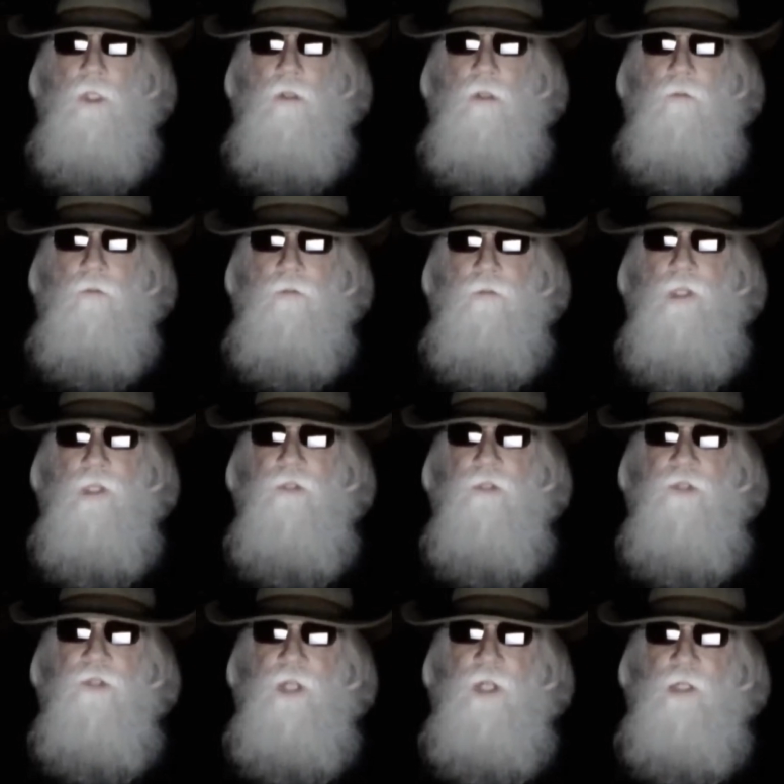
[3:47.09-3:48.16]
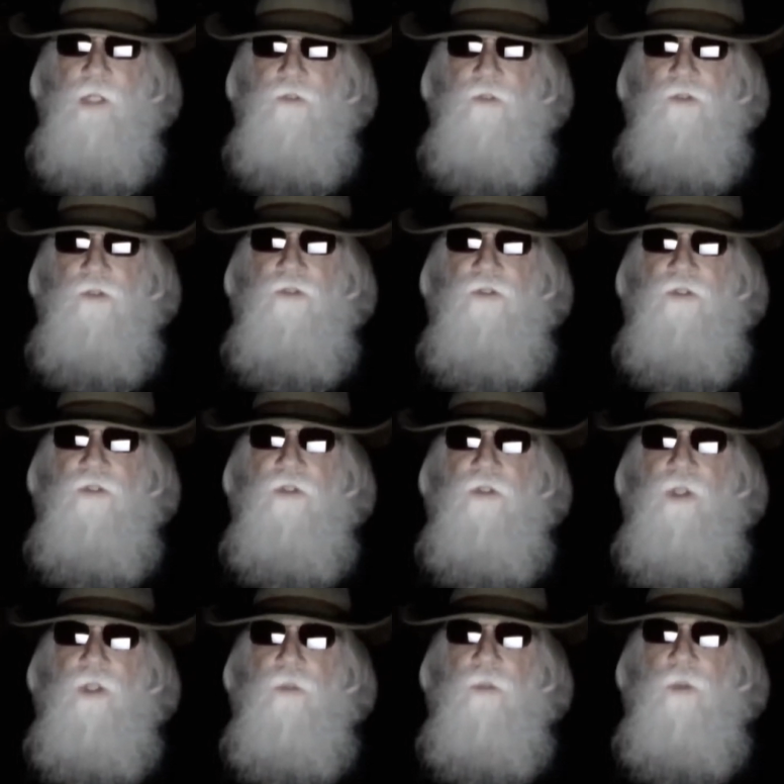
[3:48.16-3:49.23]
Flood geologists
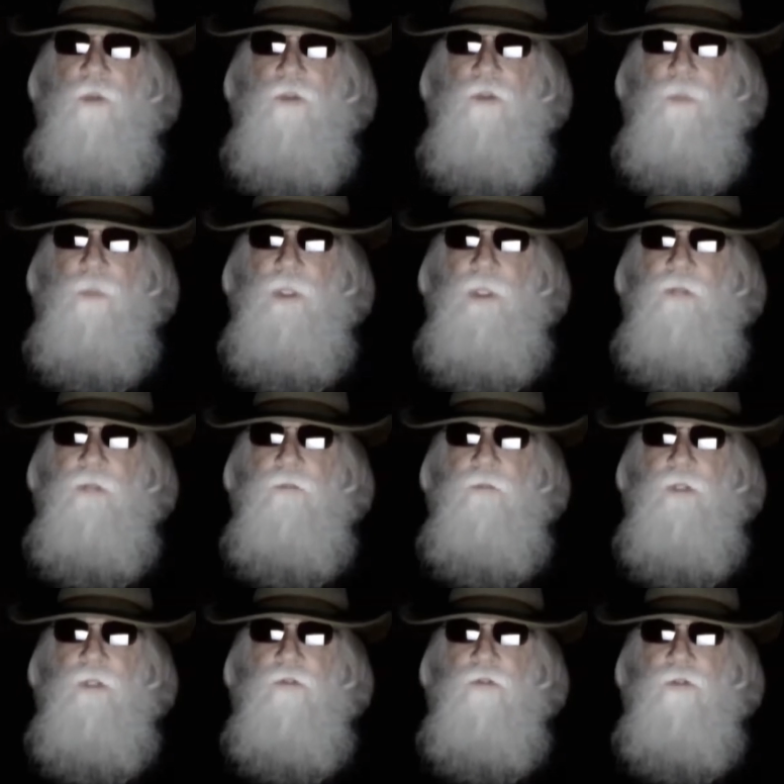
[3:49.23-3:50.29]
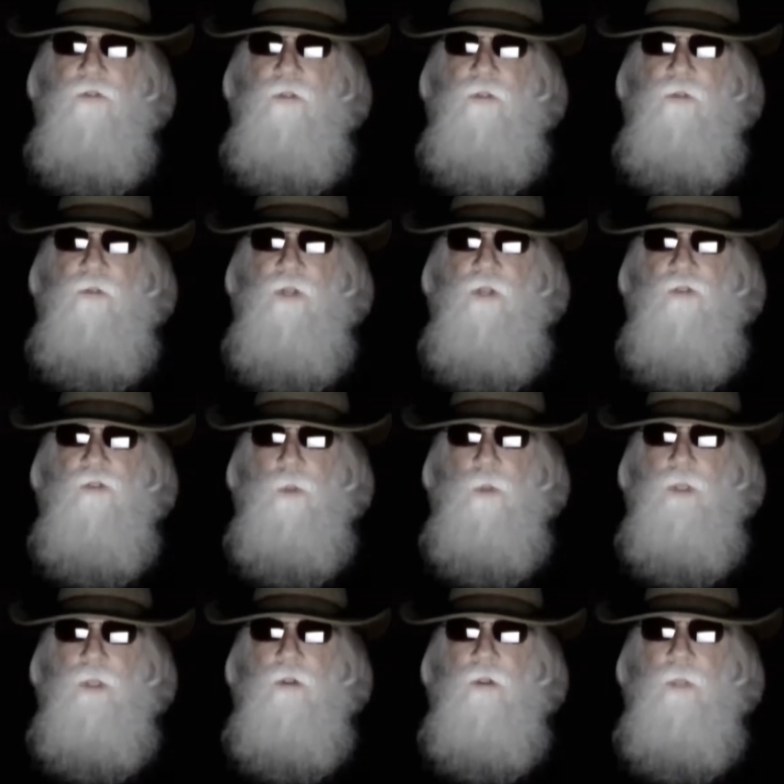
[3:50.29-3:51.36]
attempt to explain the features of the fossil
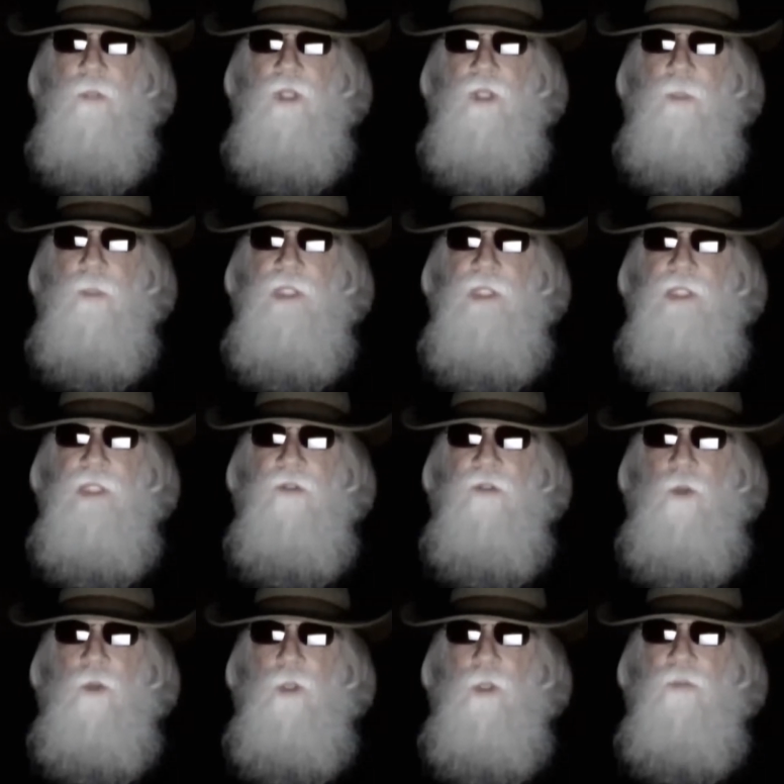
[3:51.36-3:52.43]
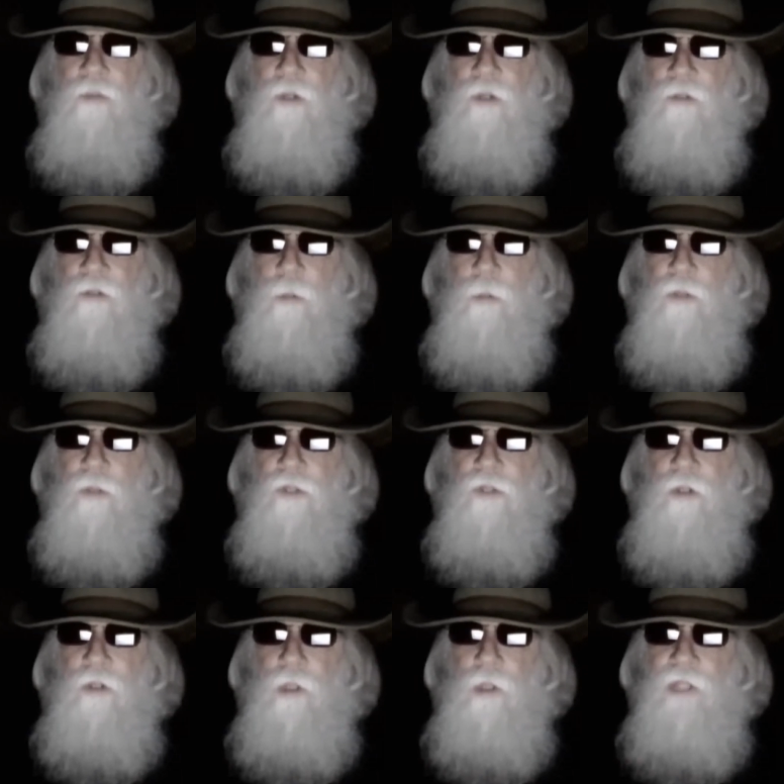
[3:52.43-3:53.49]
record by appealing to an observable
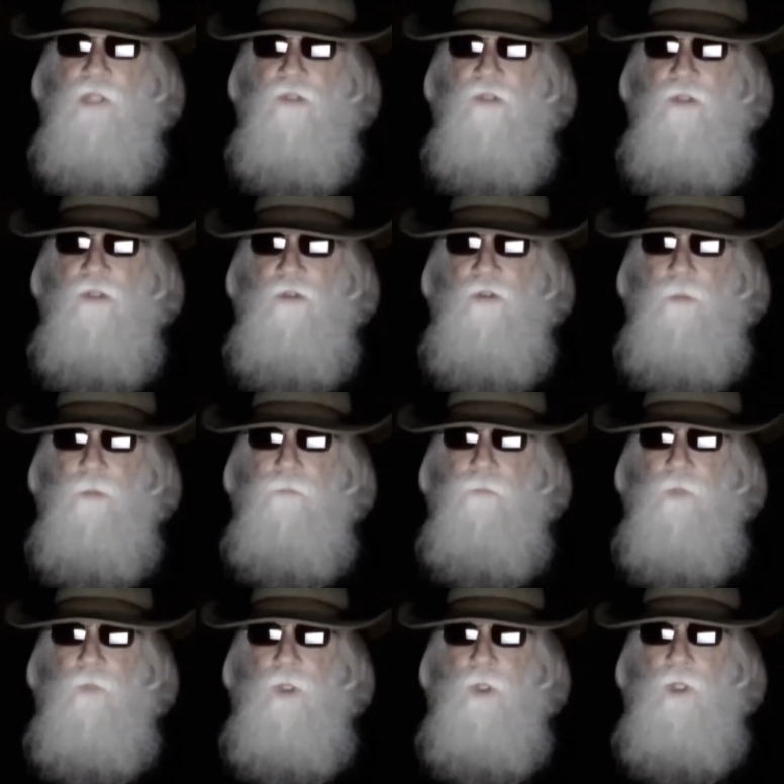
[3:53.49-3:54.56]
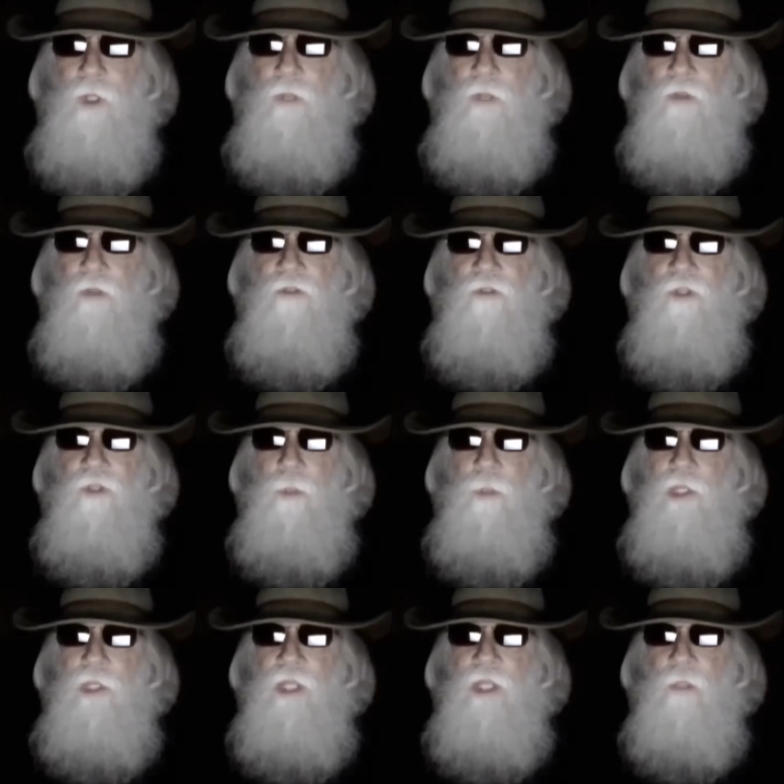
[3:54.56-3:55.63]
generalization that
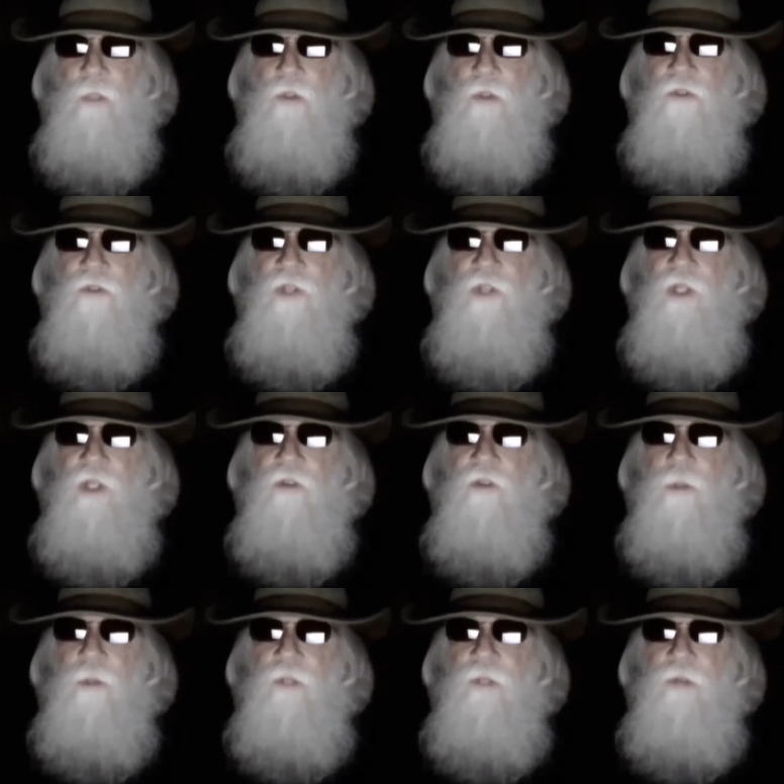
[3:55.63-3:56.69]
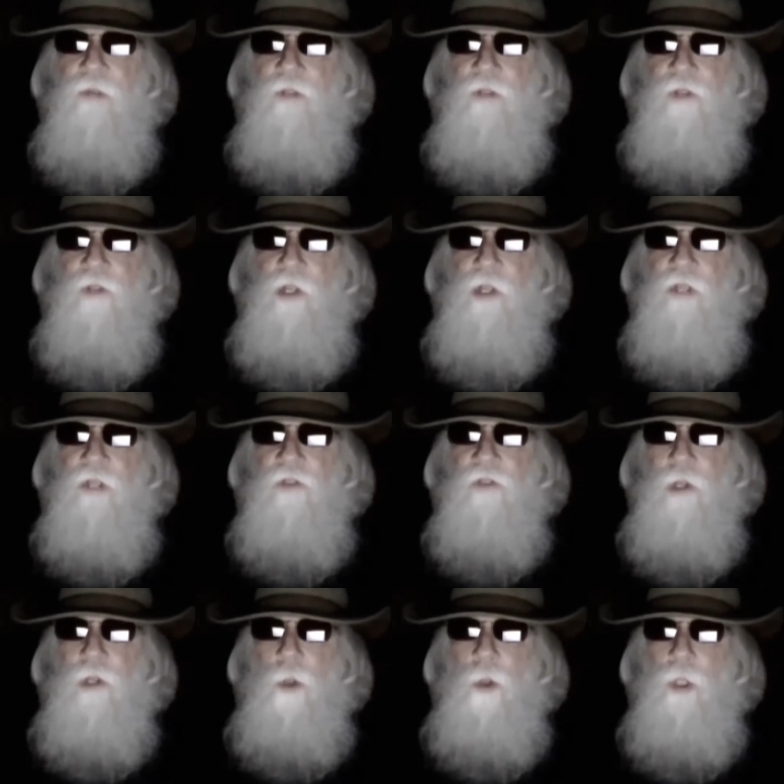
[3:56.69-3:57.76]
simple animals tend to be fossilized
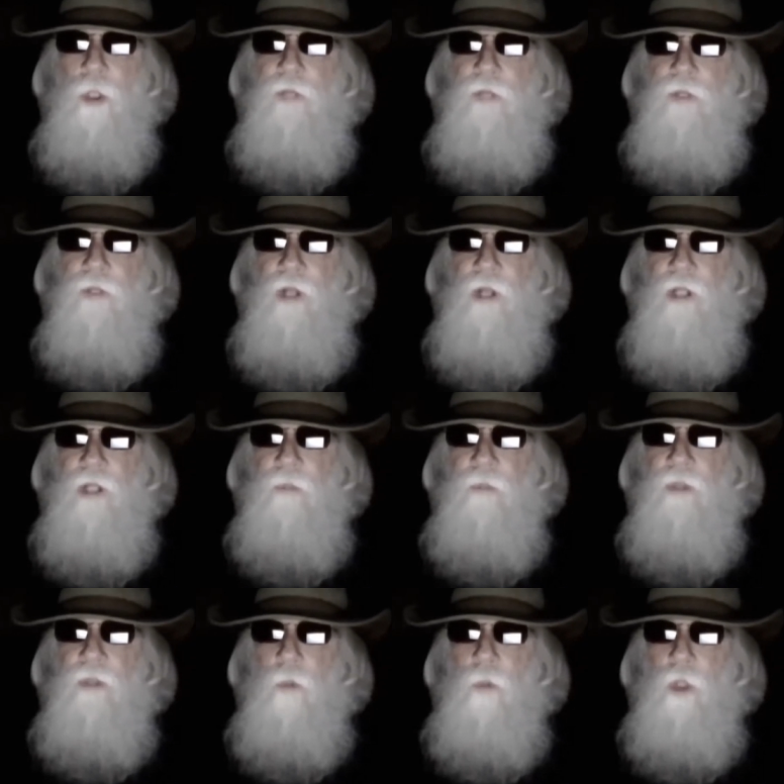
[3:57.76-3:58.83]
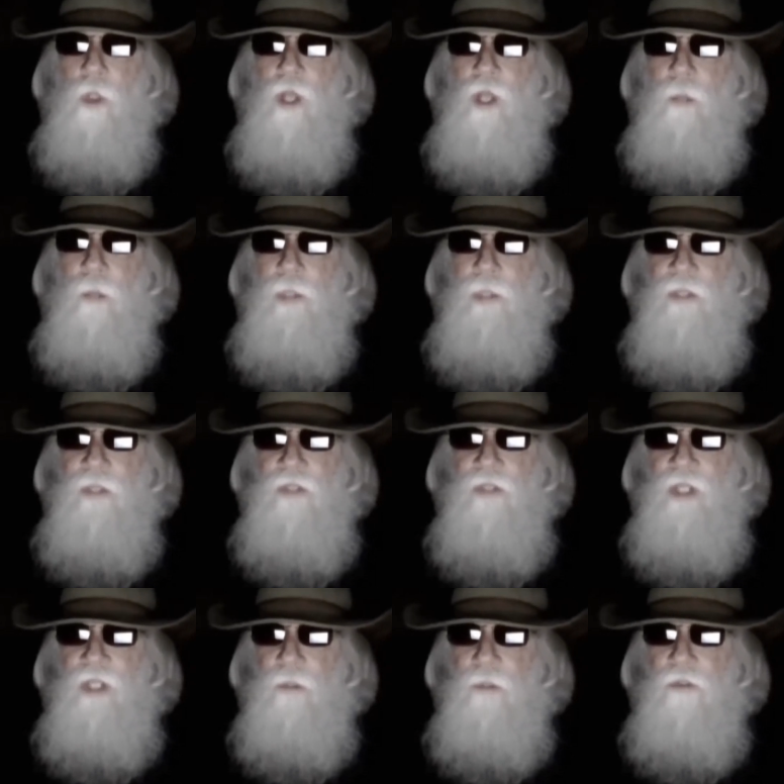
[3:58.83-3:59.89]
lower in the column than more complex
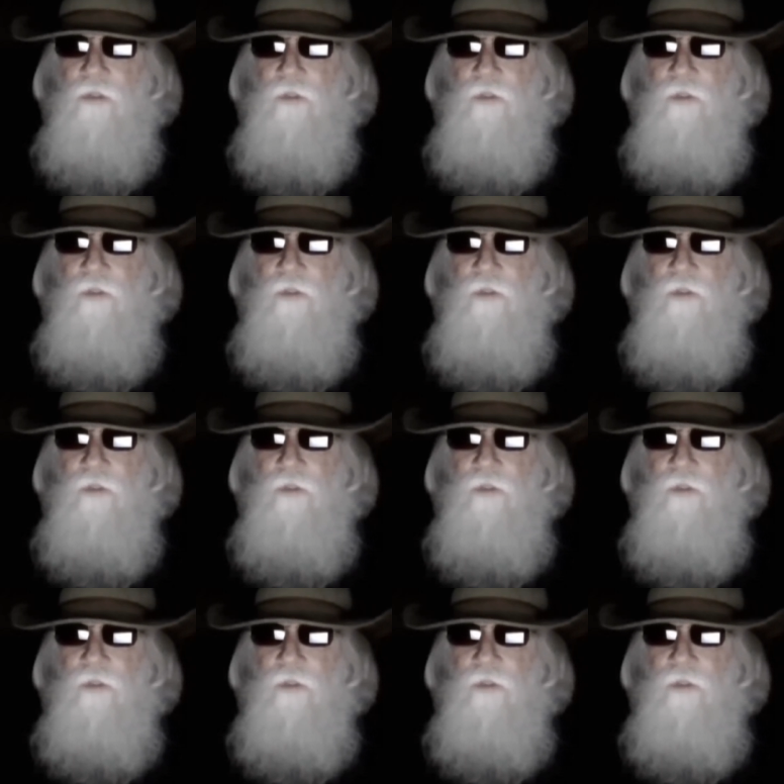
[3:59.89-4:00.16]
animals,